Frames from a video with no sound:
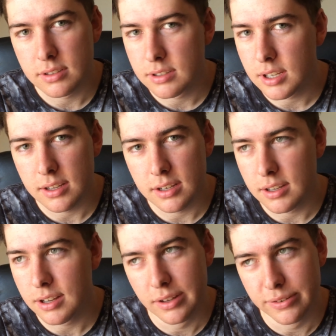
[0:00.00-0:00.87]

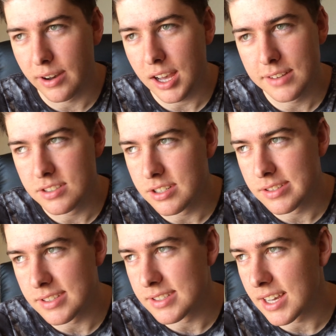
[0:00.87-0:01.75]

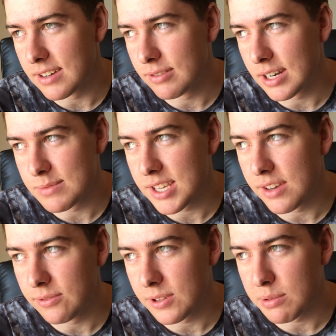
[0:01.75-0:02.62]
when I'm
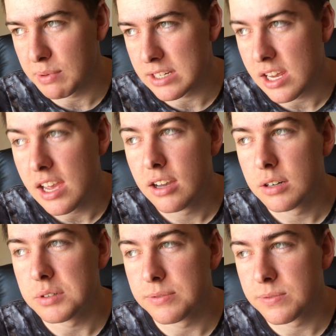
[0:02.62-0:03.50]
saving for the match,
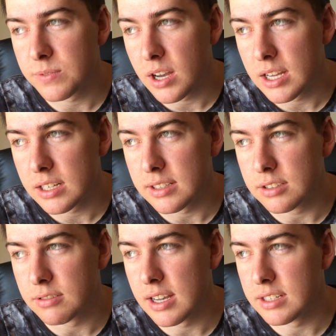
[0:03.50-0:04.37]
we finally
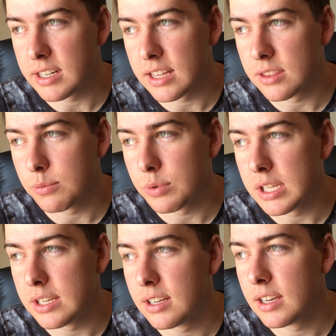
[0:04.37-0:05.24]
grinded out the
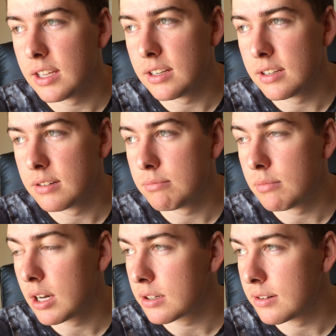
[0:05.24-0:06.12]
win, and
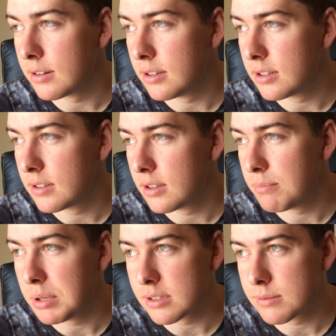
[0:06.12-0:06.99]
my God, the
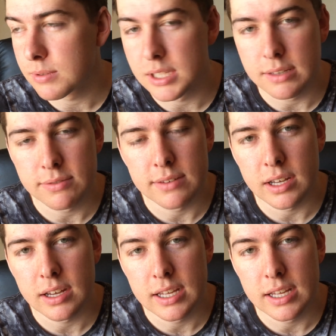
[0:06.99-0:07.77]
biggest relief ever.